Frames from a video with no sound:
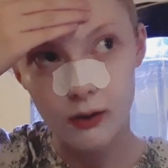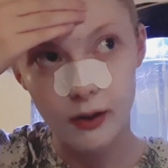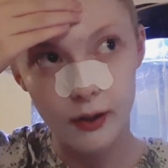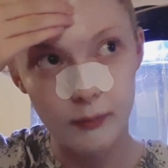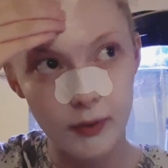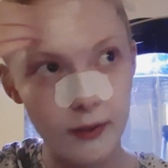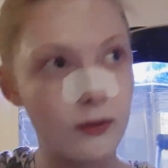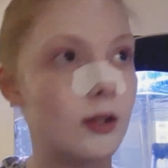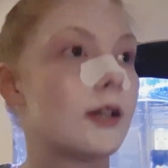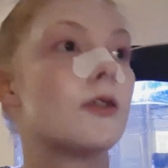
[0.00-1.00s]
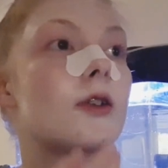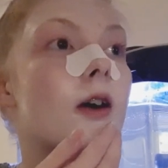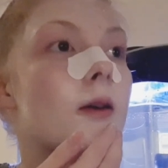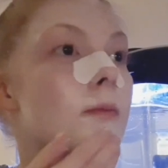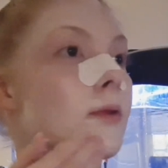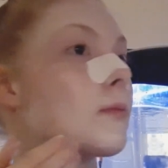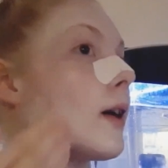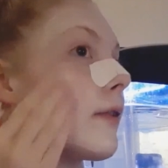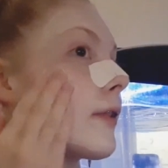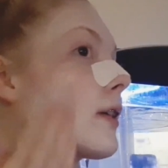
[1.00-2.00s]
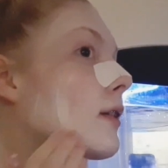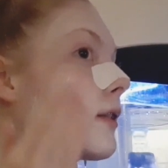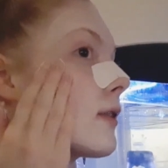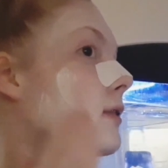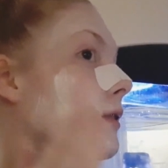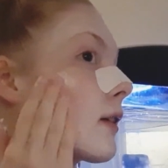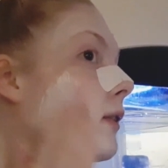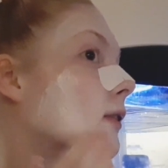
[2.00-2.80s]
um, they're all in good homes and whatever, so.